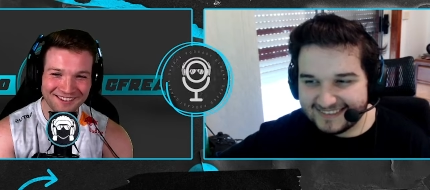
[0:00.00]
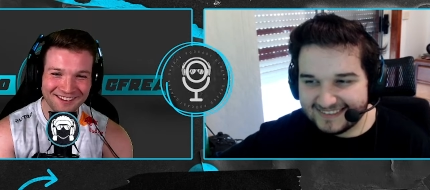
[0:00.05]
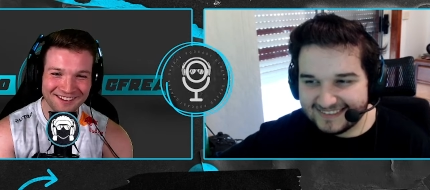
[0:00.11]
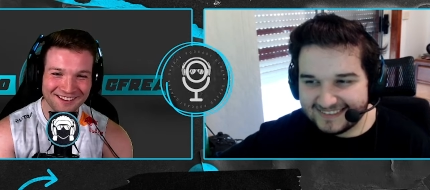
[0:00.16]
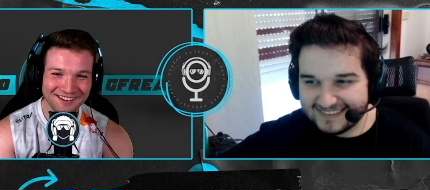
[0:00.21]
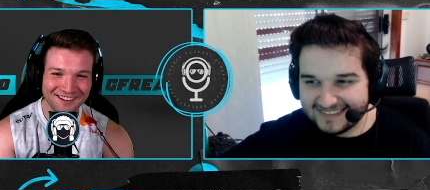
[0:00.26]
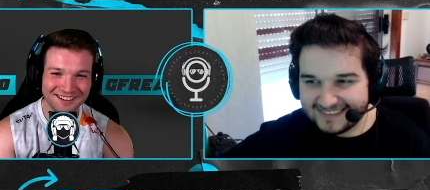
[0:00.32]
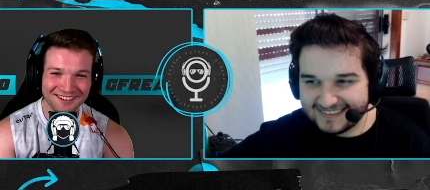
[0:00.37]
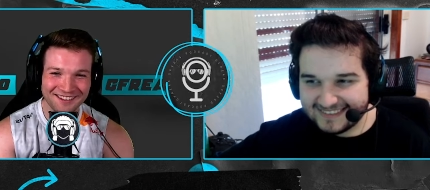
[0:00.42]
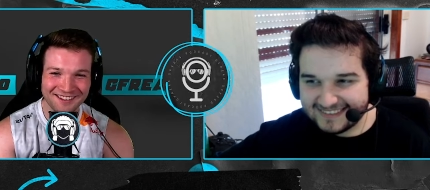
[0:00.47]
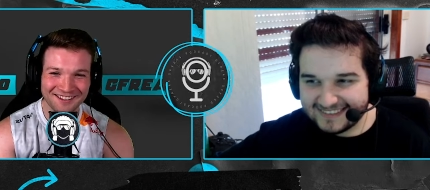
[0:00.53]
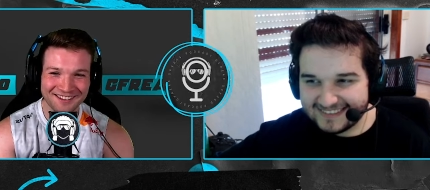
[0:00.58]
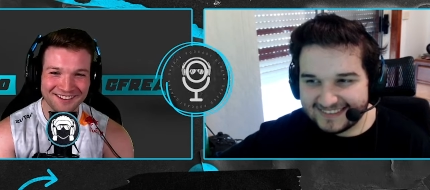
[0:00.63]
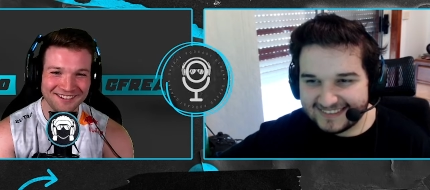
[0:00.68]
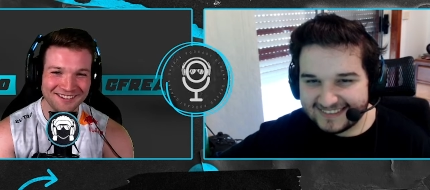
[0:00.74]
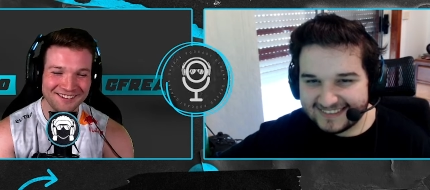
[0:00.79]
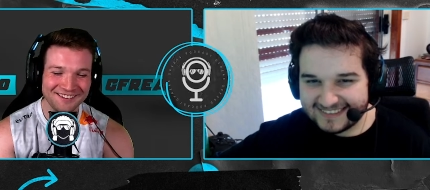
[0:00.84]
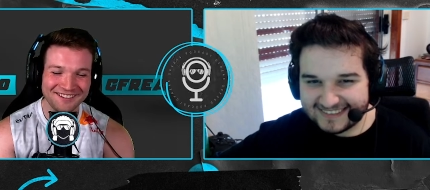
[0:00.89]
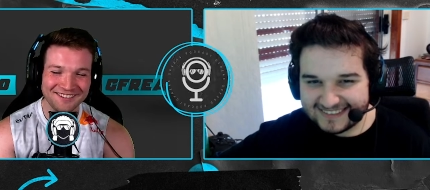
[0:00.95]

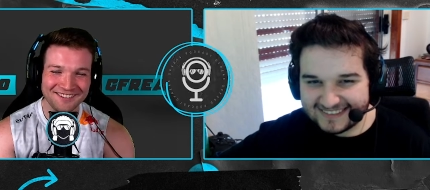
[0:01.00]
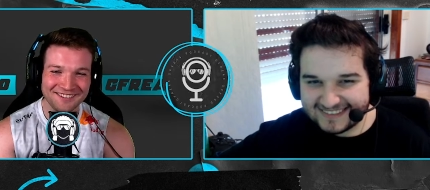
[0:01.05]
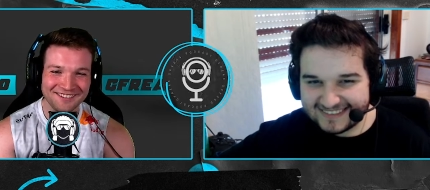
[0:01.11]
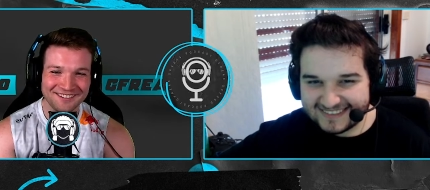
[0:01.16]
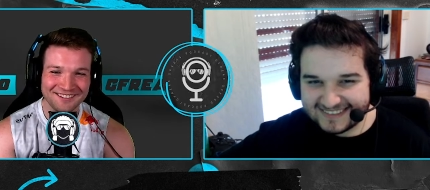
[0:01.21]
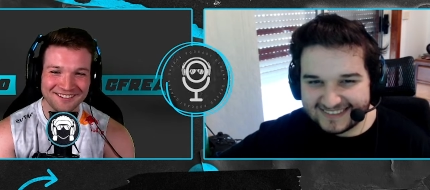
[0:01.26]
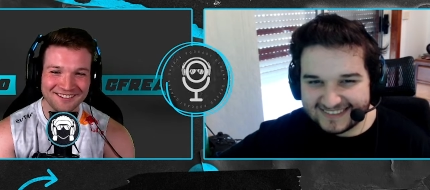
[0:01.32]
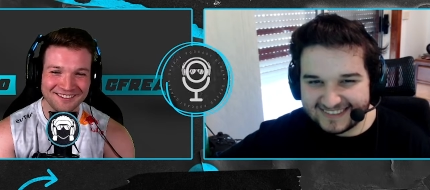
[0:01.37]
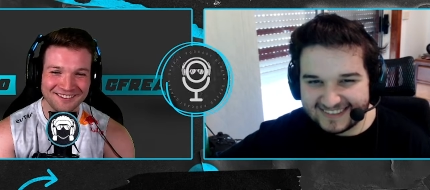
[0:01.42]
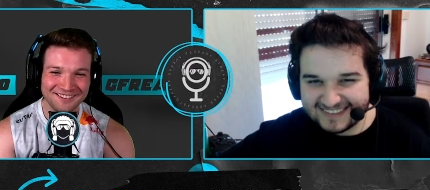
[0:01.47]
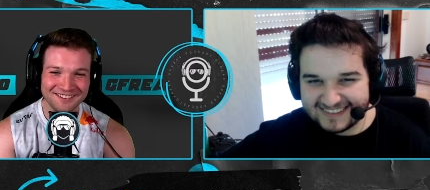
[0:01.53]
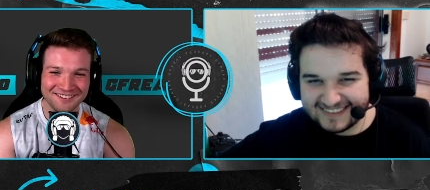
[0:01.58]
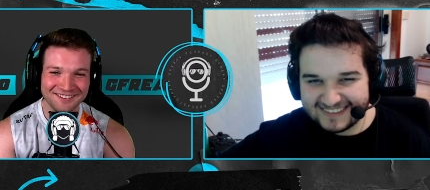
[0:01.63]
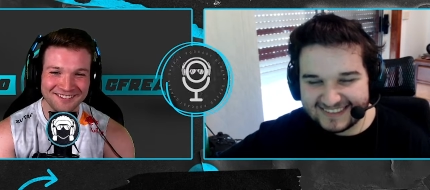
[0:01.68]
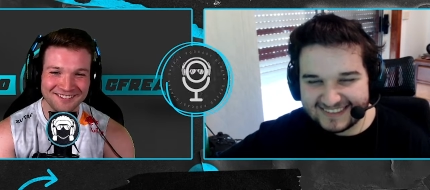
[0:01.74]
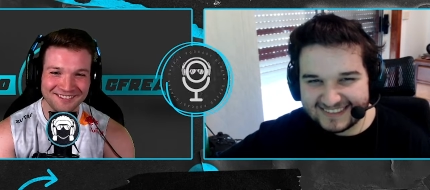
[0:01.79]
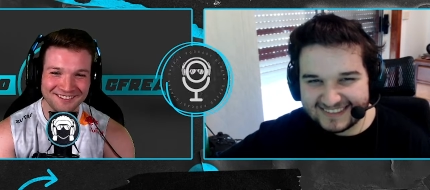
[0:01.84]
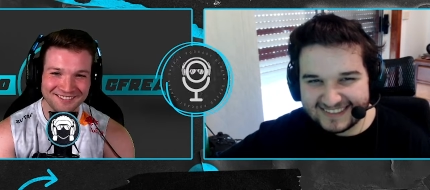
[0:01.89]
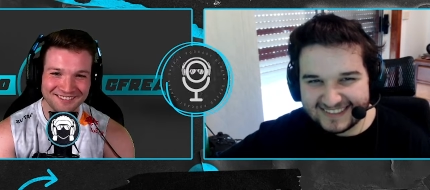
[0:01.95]

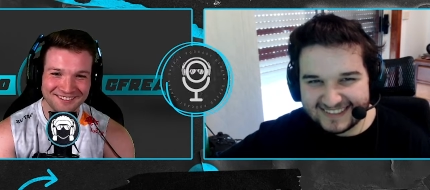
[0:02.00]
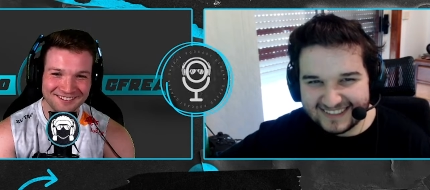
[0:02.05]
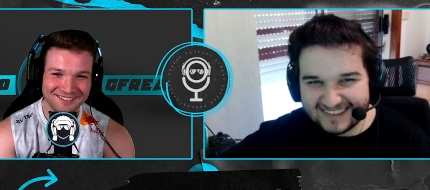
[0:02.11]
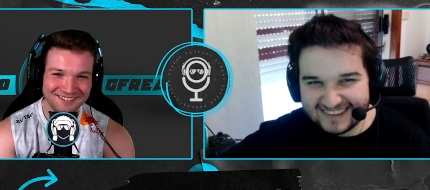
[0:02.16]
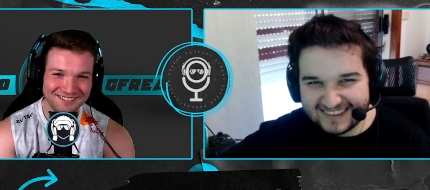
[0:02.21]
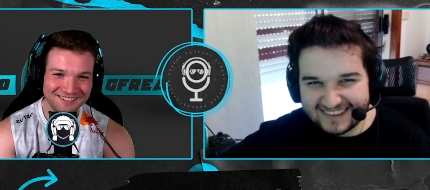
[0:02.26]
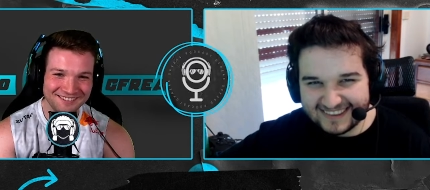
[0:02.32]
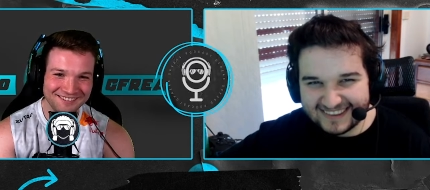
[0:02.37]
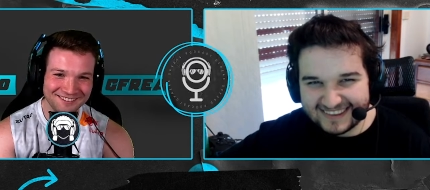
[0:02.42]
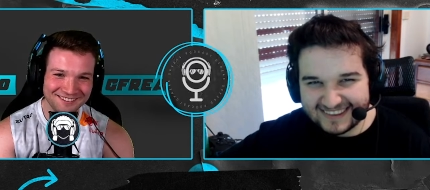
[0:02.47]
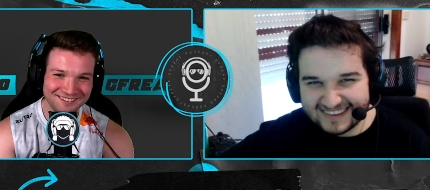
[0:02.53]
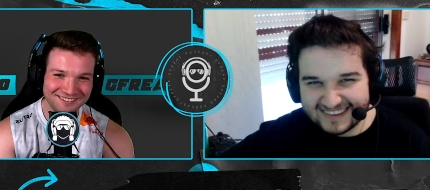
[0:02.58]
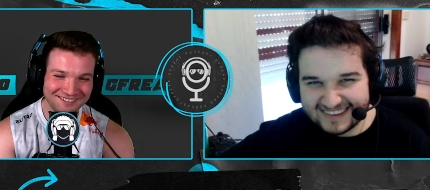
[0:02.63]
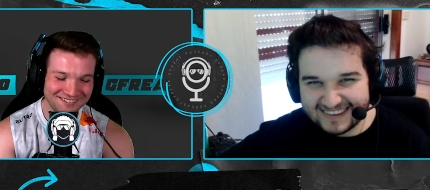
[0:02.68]
(silence)